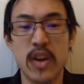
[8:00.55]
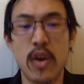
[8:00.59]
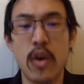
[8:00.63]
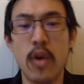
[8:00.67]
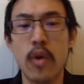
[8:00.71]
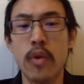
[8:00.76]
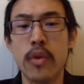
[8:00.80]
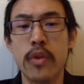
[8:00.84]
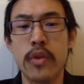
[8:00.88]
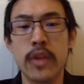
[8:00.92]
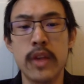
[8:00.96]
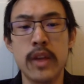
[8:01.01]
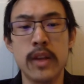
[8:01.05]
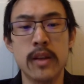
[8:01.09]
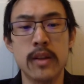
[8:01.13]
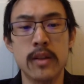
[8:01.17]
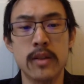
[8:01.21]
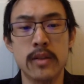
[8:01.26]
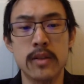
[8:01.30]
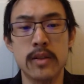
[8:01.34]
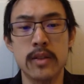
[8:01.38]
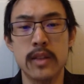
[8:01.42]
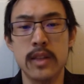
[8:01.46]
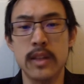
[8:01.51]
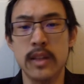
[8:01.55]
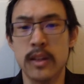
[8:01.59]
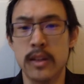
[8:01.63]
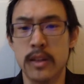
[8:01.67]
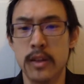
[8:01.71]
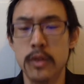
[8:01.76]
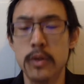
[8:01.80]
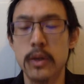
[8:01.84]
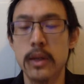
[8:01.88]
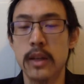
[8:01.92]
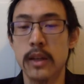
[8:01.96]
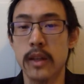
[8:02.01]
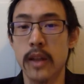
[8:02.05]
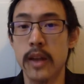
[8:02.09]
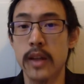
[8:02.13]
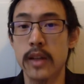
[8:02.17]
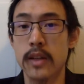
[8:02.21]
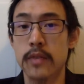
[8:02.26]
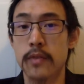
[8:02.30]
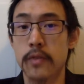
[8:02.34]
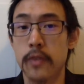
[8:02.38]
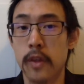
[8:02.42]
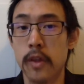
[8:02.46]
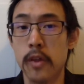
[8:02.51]
all things, including light,
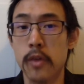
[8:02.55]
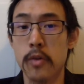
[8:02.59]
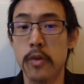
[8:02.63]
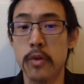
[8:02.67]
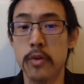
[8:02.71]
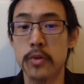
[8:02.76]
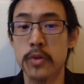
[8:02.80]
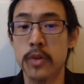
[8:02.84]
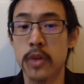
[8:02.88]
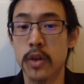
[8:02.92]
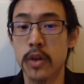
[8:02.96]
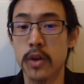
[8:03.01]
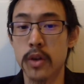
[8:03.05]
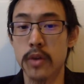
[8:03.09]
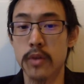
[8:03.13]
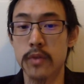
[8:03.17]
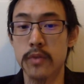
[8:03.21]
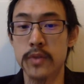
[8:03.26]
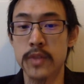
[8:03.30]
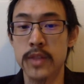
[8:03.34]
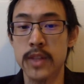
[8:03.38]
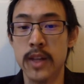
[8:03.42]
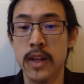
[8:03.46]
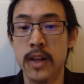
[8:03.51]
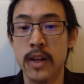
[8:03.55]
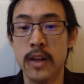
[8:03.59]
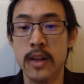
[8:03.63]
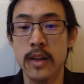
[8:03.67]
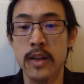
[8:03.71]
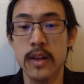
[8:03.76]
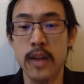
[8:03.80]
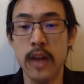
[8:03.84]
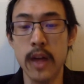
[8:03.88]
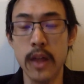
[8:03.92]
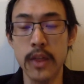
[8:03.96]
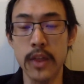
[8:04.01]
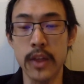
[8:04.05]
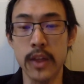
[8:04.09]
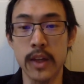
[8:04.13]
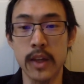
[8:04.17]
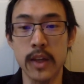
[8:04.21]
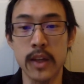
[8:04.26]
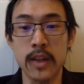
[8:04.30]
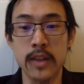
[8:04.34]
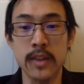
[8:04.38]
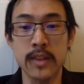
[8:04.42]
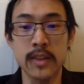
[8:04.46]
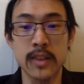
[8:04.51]
follow those curves, nothing
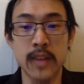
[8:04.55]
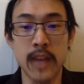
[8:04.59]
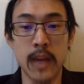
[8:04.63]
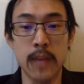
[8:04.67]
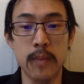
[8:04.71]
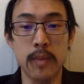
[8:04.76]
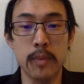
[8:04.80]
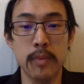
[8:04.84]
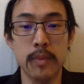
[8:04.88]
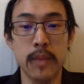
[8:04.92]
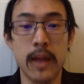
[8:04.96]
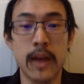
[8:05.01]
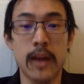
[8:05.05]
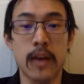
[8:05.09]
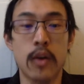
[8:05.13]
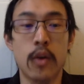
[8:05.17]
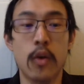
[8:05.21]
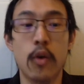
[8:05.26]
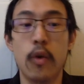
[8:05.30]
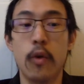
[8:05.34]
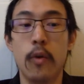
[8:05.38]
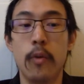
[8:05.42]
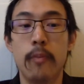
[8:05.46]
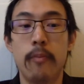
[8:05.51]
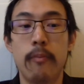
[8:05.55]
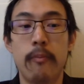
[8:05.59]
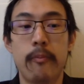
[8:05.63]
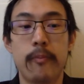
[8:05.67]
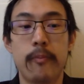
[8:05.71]
can escape a black hole.